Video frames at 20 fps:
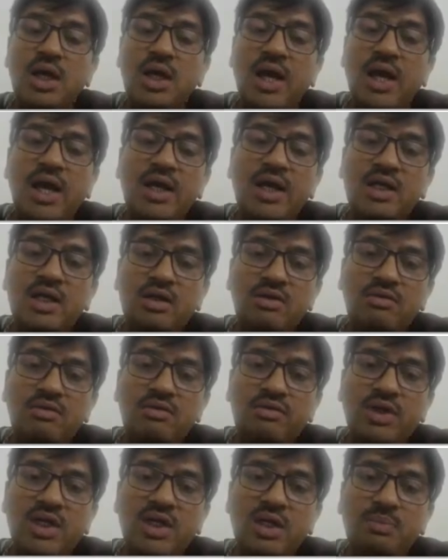And
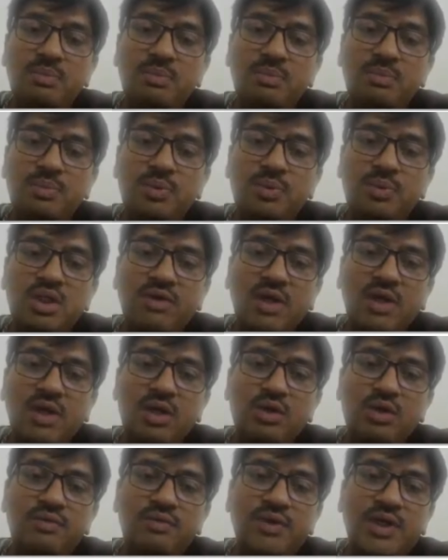we can put the
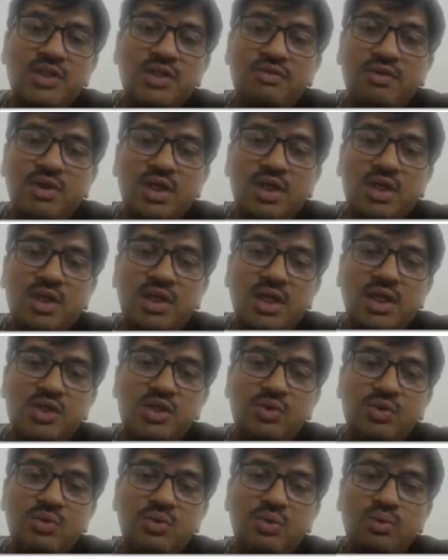value of H1 and
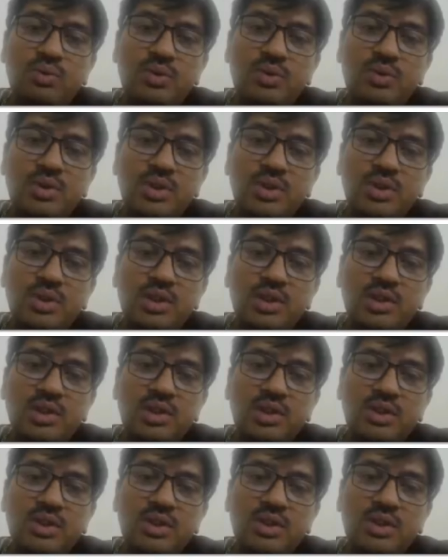H2 in
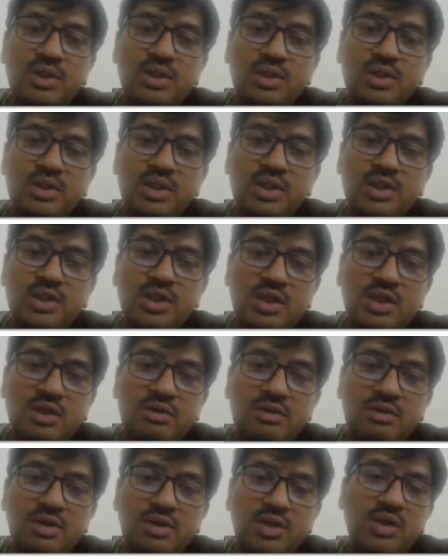this equation.
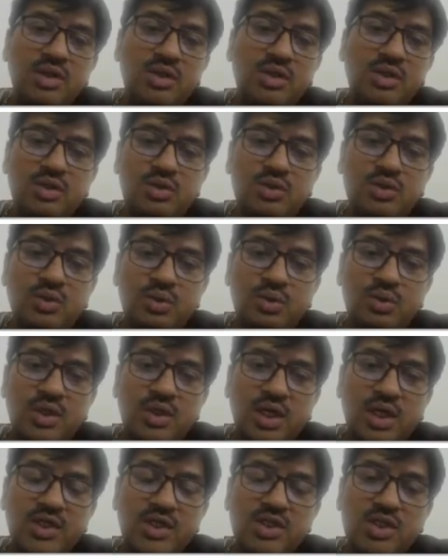So
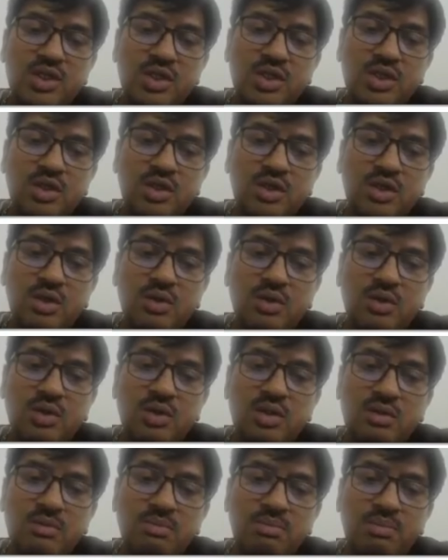
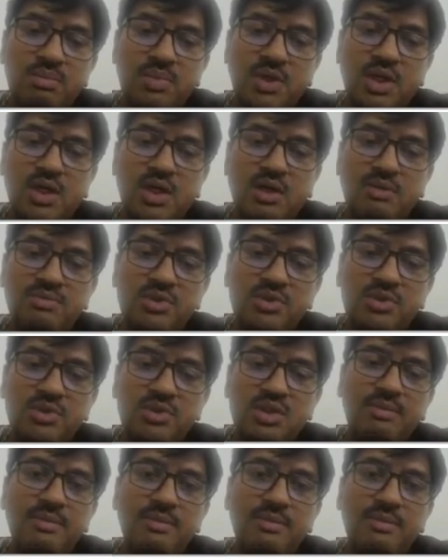H0 becomes